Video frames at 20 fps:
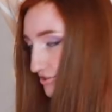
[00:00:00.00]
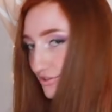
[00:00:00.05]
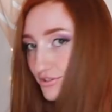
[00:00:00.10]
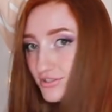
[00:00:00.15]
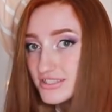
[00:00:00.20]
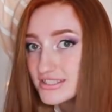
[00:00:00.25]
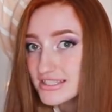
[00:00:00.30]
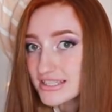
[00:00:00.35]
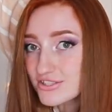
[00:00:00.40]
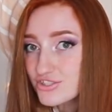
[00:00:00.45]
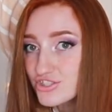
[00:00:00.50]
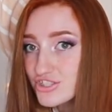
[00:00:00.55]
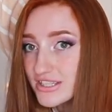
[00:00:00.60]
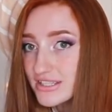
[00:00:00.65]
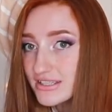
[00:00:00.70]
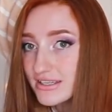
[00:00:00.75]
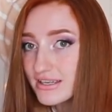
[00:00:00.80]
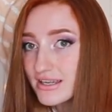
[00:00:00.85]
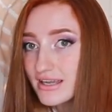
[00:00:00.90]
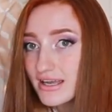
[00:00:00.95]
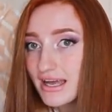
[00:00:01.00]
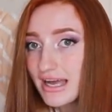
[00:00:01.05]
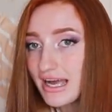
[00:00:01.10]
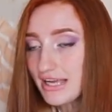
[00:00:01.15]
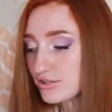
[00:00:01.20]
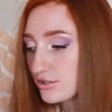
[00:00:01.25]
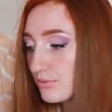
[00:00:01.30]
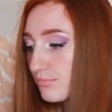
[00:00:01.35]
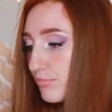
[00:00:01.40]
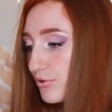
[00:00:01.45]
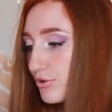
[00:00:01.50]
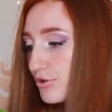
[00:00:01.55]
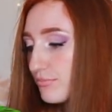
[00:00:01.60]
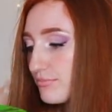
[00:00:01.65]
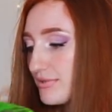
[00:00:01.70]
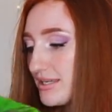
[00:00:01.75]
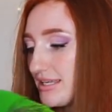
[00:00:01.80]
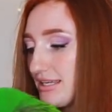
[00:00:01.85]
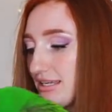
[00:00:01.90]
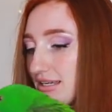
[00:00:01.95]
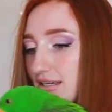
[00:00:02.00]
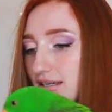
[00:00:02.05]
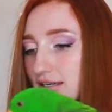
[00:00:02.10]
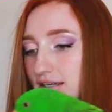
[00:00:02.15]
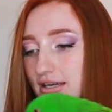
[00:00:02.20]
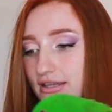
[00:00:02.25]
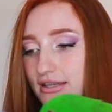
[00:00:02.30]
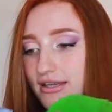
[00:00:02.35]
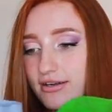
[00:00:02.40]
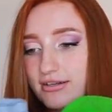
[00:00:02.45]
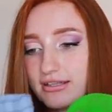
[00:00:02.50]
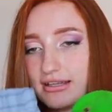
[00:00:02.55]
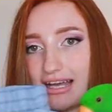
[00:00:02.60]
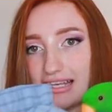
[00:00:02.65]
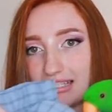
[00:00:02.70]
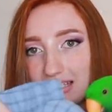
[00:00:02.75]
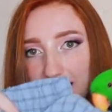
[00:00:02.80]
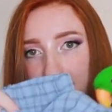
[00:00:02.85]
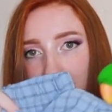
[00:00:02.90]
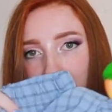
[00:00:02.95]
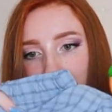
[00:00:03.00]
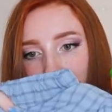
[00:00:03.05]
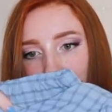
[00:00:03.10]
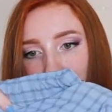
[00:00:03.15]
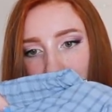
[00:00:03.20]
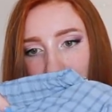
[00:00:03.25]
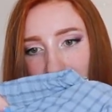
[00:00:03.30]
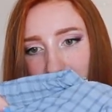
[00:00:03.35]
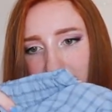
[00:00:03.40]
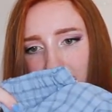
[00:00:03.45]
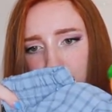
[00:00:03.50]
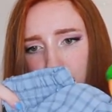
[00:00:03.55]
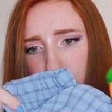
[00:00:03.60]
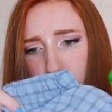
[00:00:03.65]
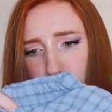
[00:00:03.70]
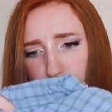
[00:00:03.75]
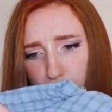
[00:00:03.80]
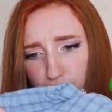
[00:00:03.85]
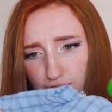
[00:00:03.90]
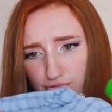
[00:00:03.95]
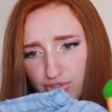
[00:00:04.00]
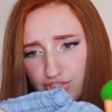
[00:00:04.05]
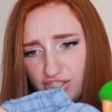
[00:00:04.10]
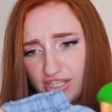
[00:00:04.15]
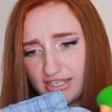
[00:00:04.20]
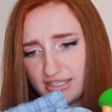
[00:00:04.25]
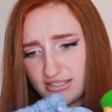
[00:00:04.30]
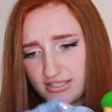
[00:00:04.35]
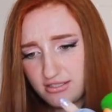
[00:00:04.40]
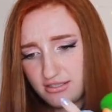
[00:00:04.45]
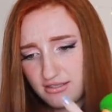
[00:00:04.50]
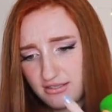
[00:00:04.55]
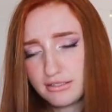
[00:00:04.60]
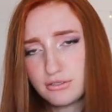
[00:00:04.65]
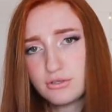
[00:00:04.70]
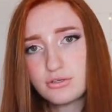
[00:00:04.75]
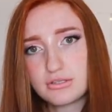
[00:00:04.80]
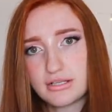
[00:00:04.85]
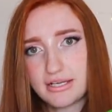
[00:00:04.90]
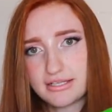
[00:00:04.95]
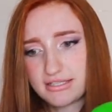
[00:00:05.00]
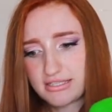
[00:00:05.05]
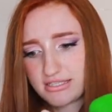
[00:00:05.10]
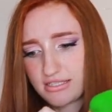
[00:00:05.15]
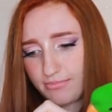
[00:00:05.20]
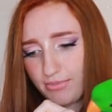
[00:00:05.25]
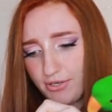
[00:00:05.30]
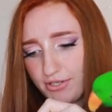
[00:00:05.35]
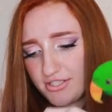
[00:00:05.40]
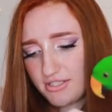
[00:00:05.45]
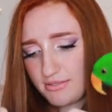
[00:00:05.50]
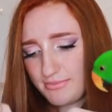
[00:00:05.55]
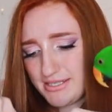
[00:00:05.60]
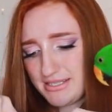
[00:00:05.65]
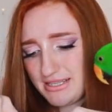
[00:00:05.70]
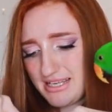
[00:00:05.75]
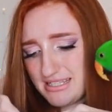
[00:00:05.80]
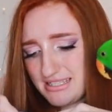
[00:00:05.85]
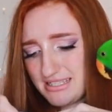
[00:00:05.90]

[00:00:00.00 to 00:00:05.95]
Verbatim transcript: They do cinch in at the bottom here. They're elastic like this. Oh, geez, they look like they're supposed to be